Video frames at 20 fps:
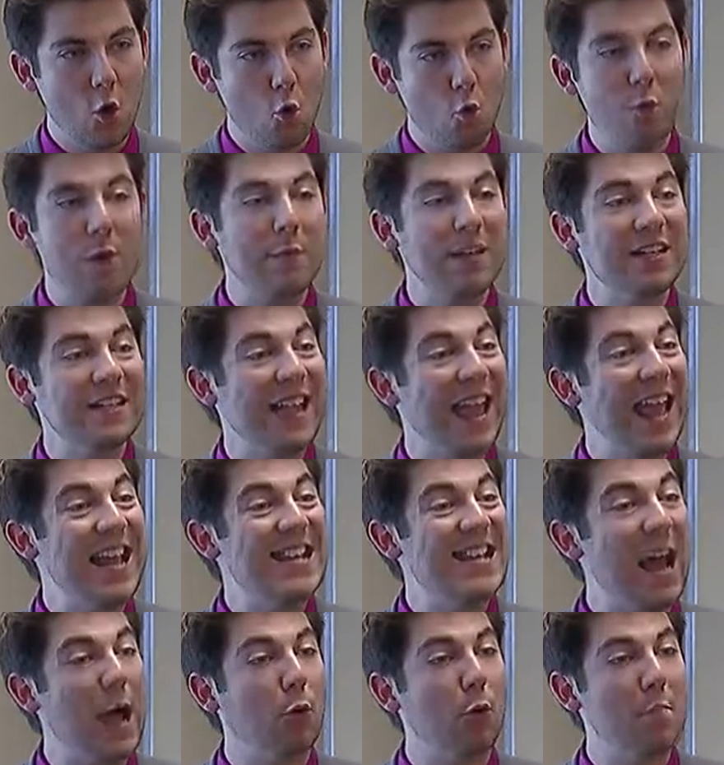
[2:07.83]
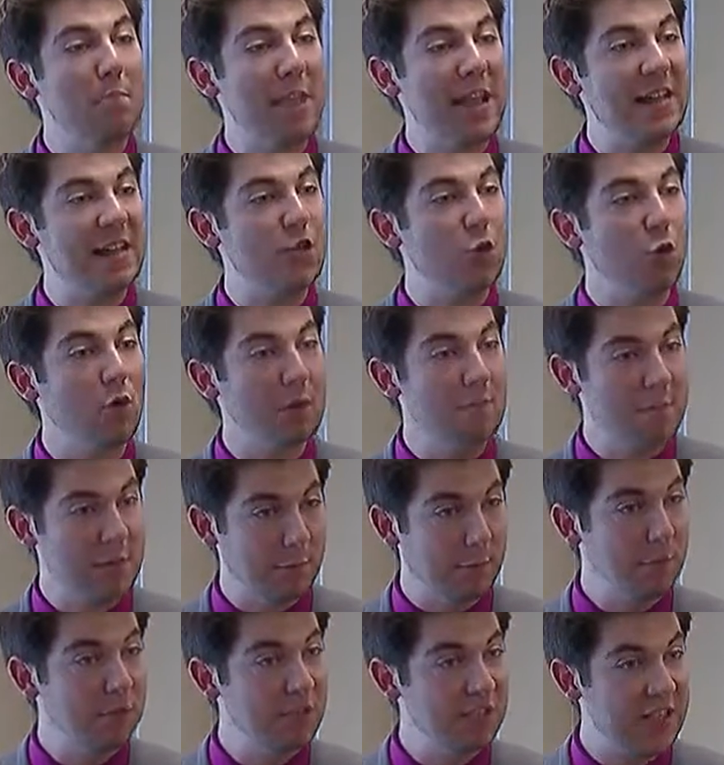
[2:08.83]
We must end our mandatory
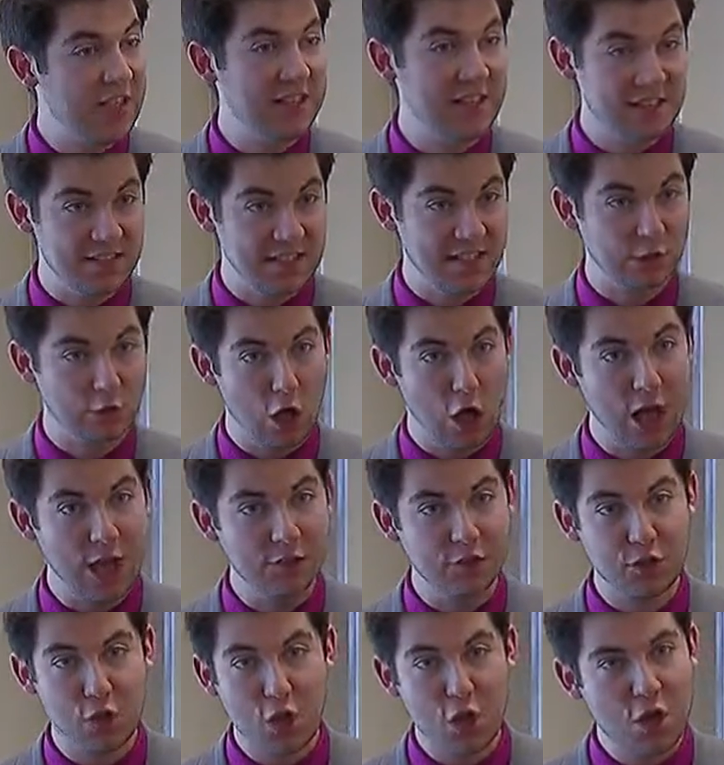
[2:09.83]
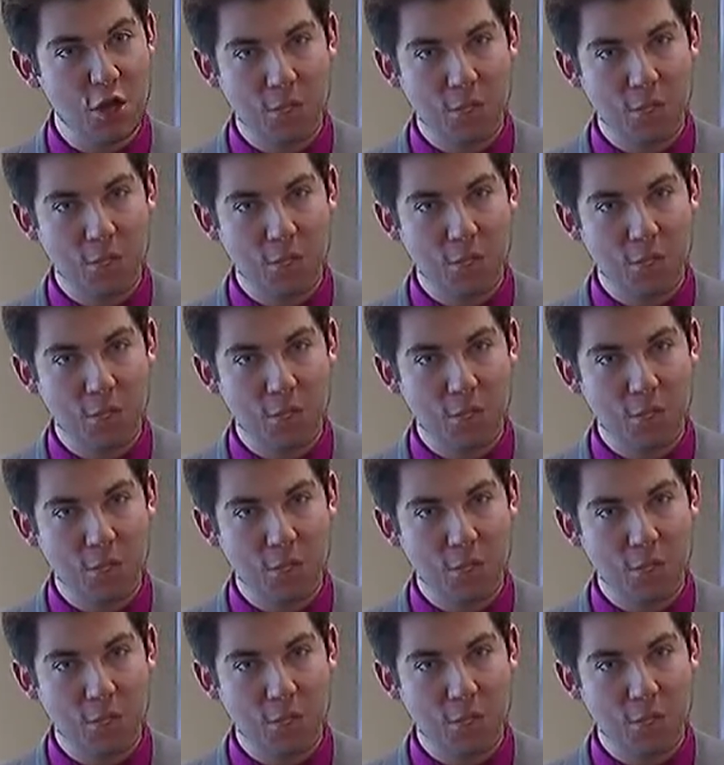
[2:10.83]
minimum sentencing laws.